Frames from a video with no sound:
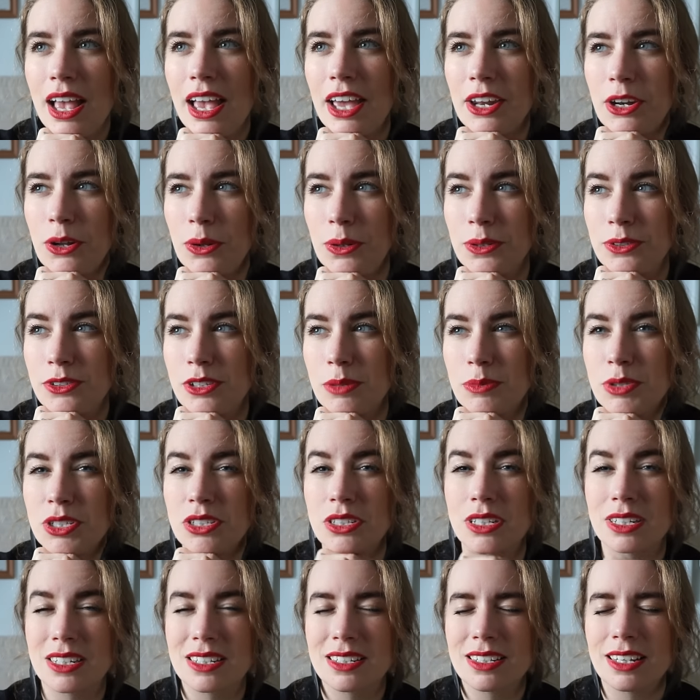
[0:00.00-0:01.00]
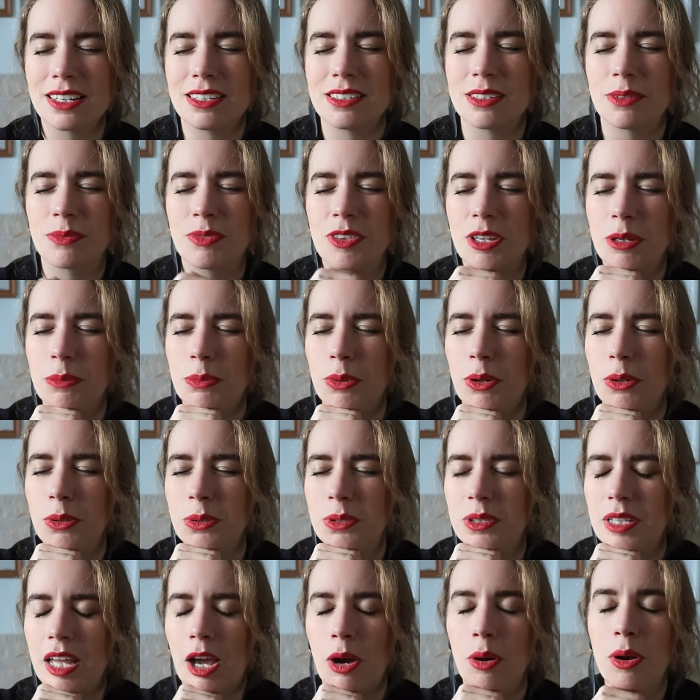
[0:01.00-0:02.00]
And also, I'm just going to say something
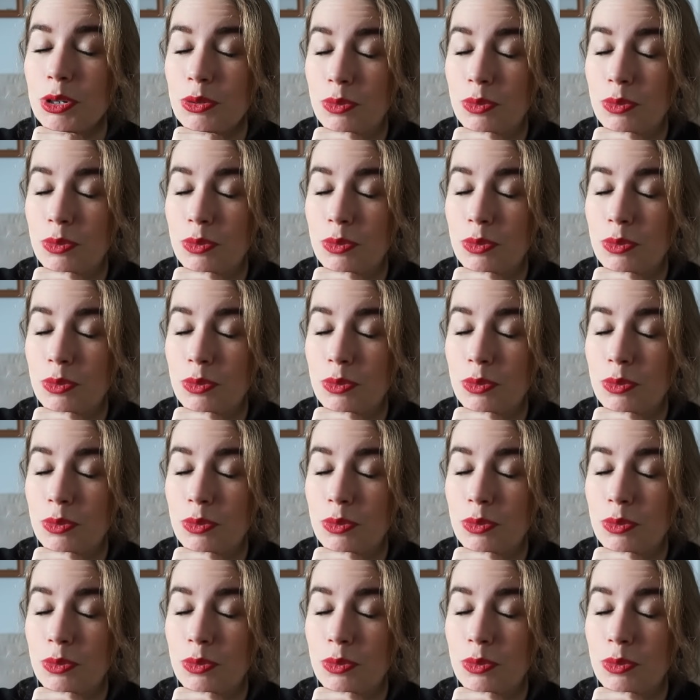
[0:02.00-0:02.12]
bold now,